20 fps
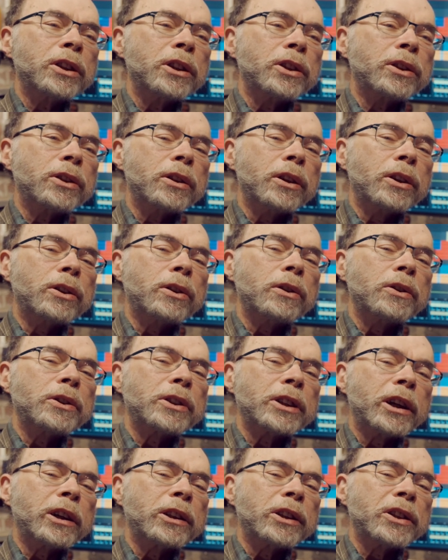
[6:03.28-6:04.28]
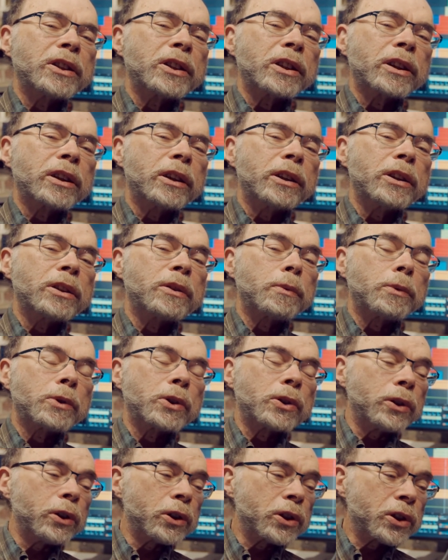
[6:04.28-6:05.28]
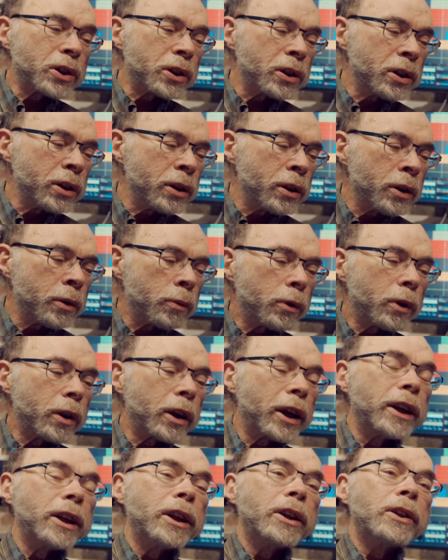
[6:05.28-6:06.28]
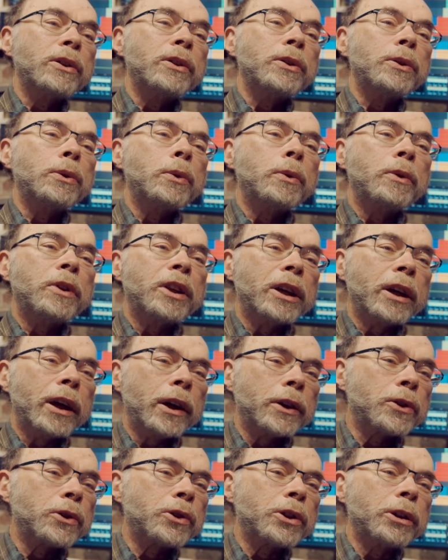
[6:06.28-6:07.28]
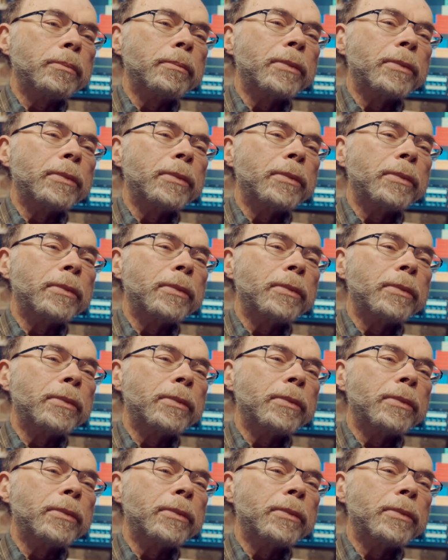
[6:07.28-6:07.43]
it turns out is research related to the hydrogen